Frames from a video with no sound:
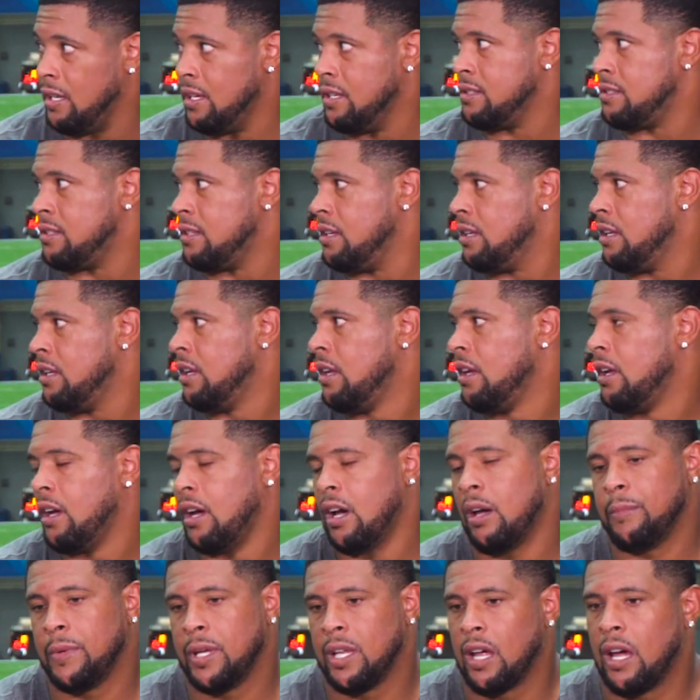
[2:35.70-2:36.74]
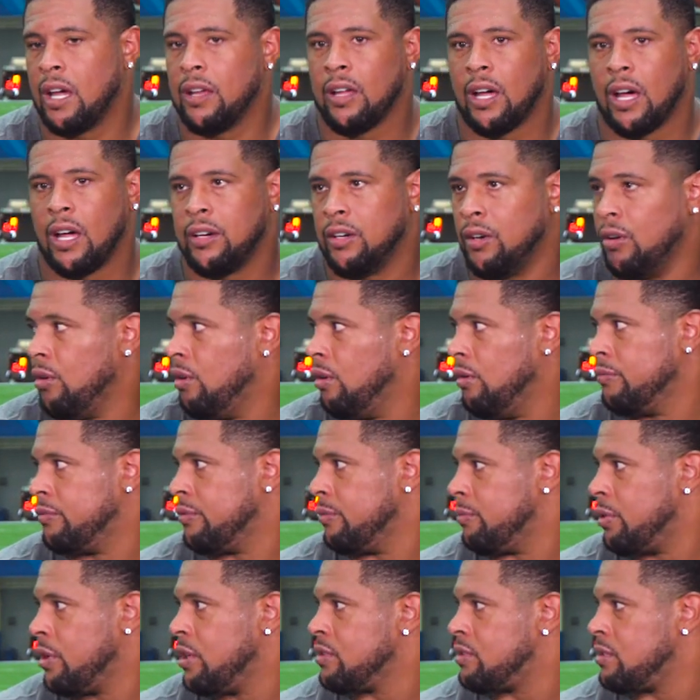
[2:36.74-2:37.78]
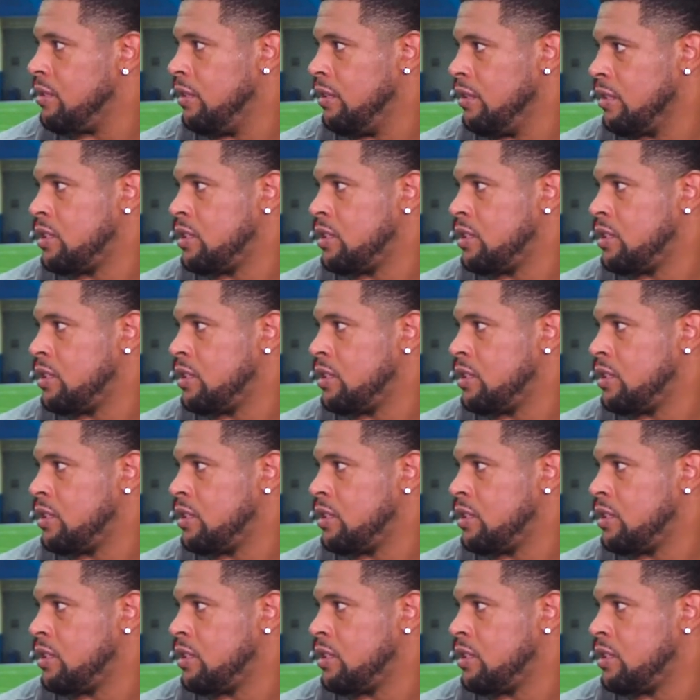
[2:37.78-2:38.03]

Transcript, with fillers: instant. I mean, I, I know them from personal